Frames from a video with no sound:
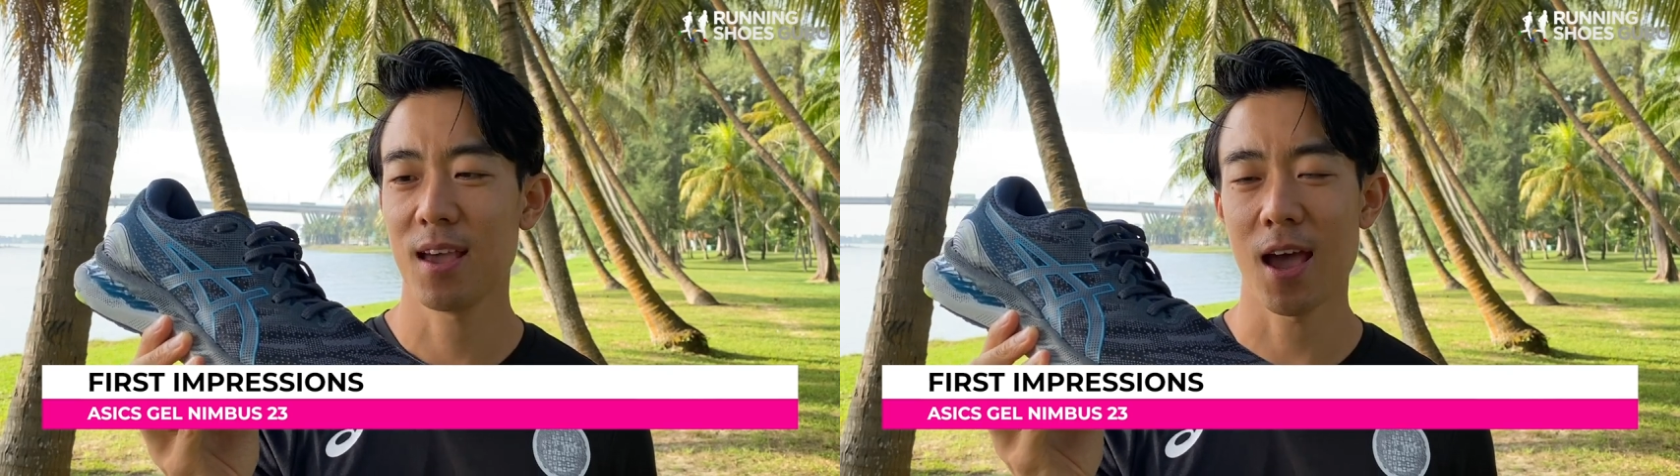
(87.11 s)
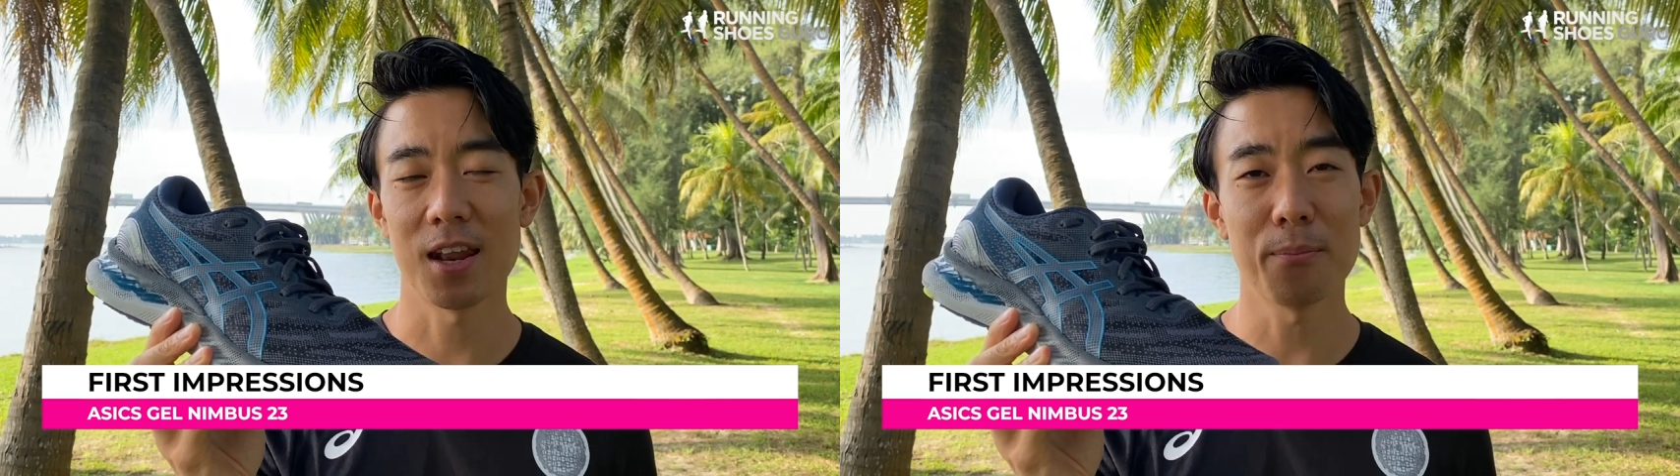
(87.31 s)

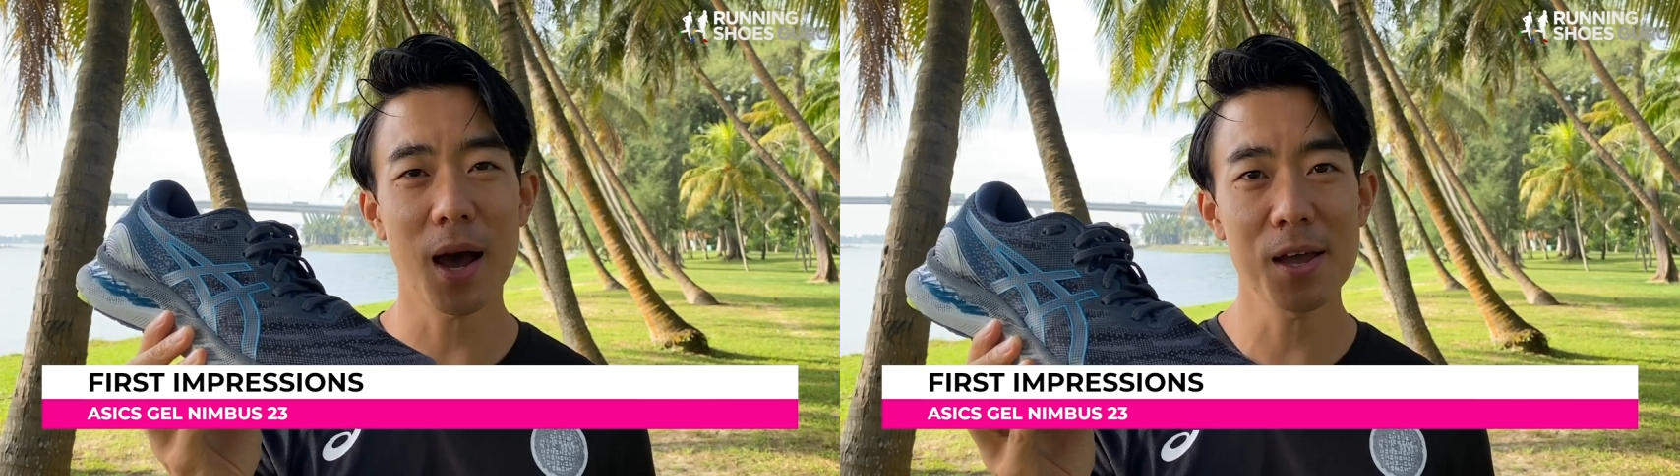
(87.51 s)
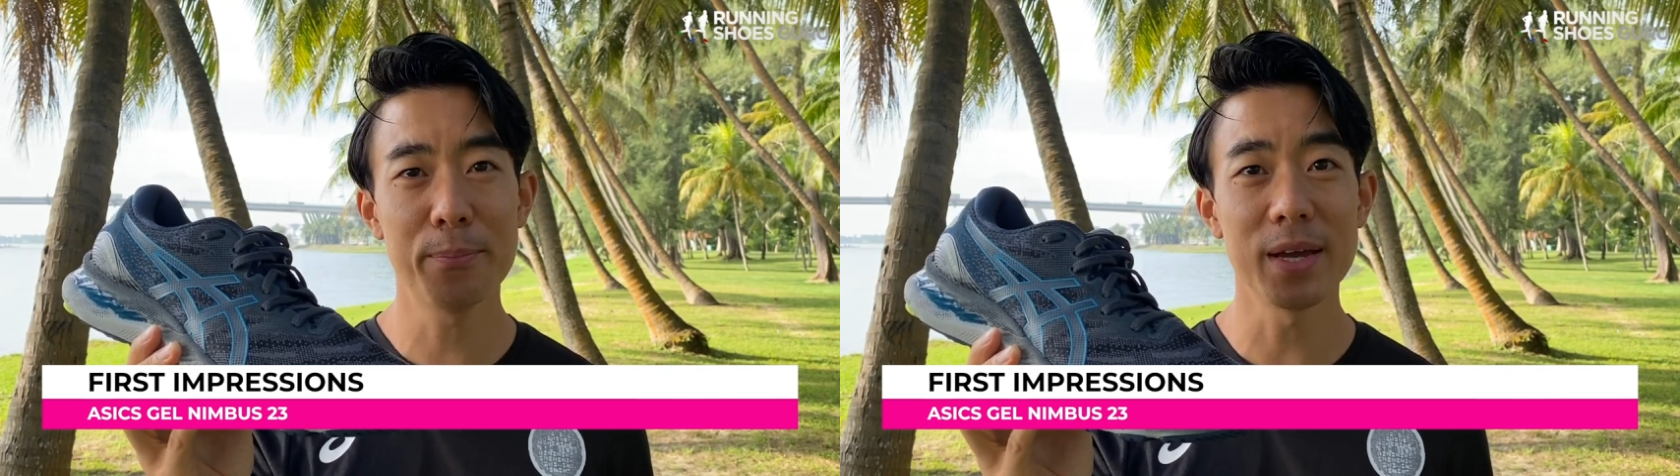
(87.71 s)
and in
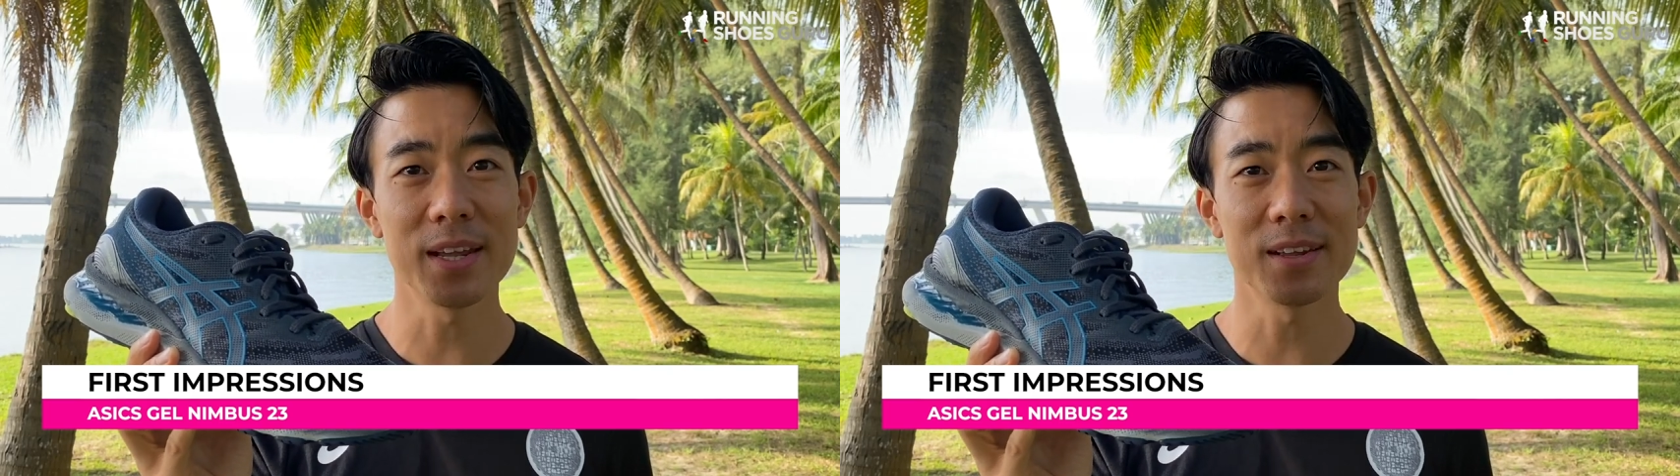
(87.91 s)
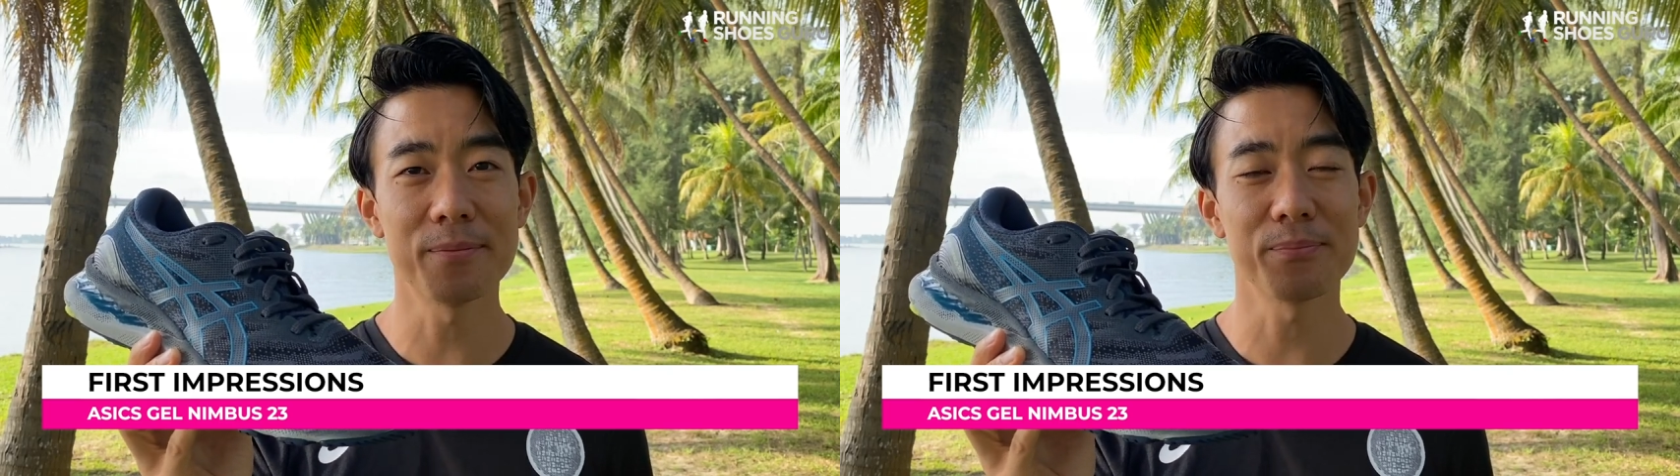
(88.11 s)
my
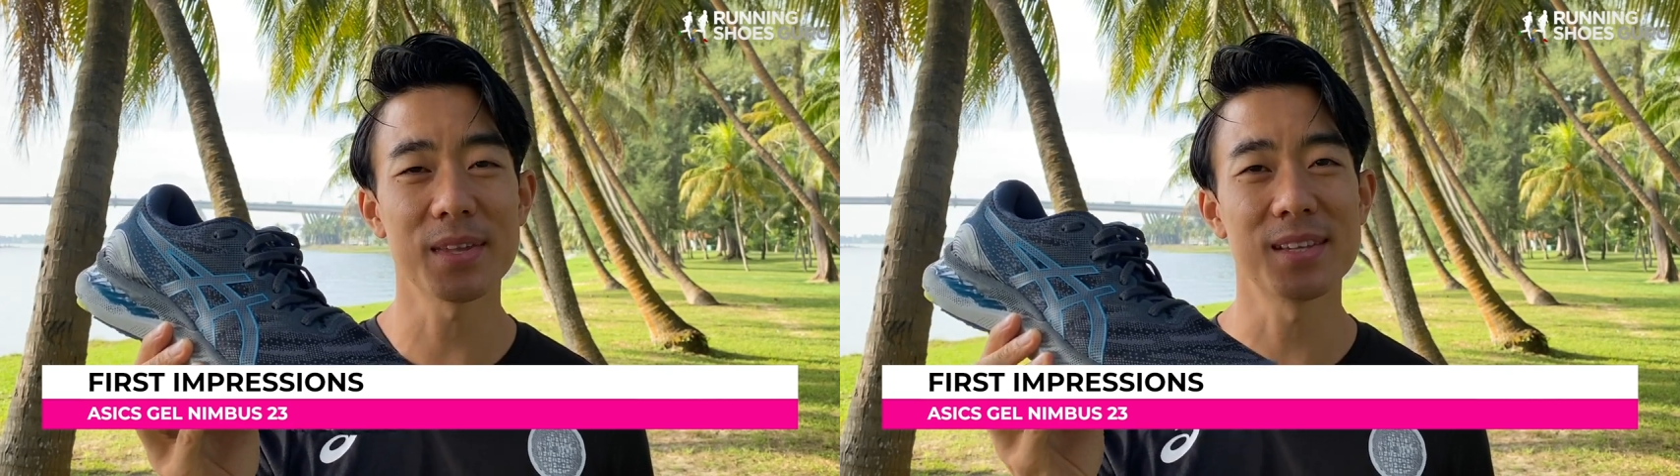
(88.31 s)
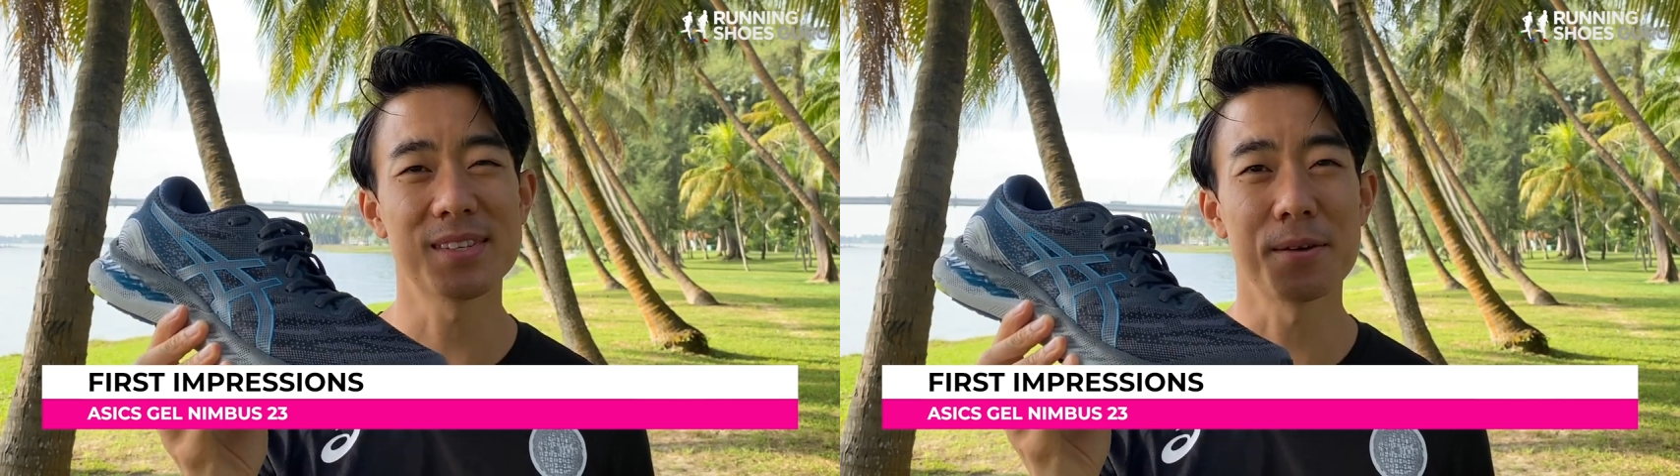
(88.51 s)
opinion
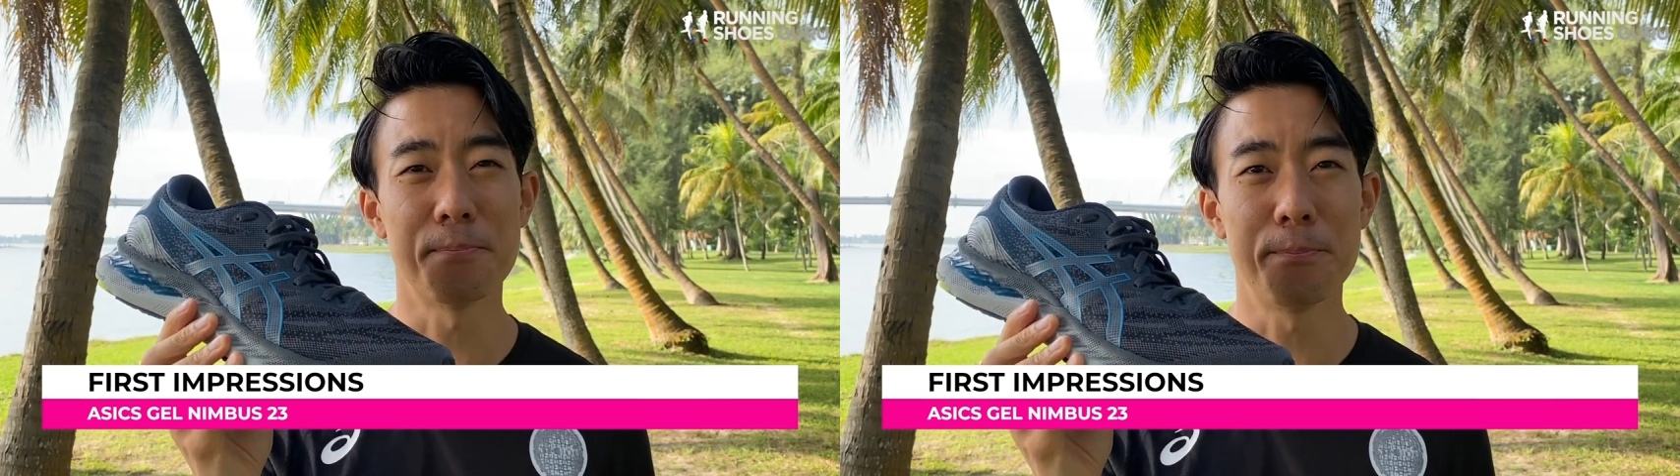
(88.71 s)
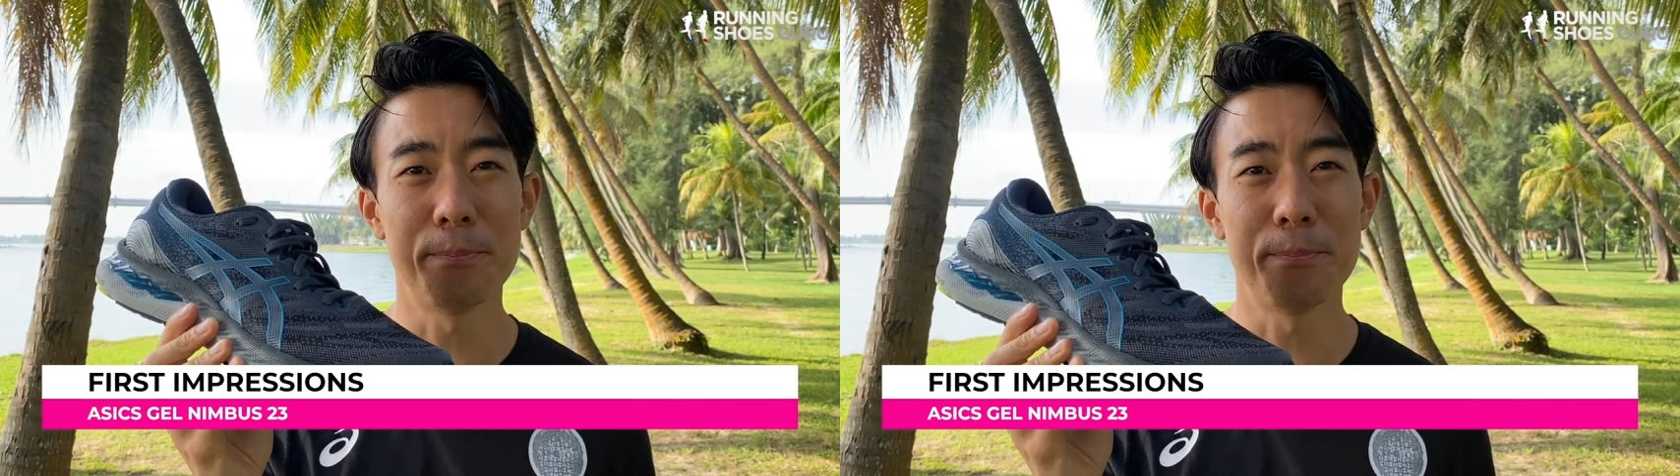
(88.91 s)
it's the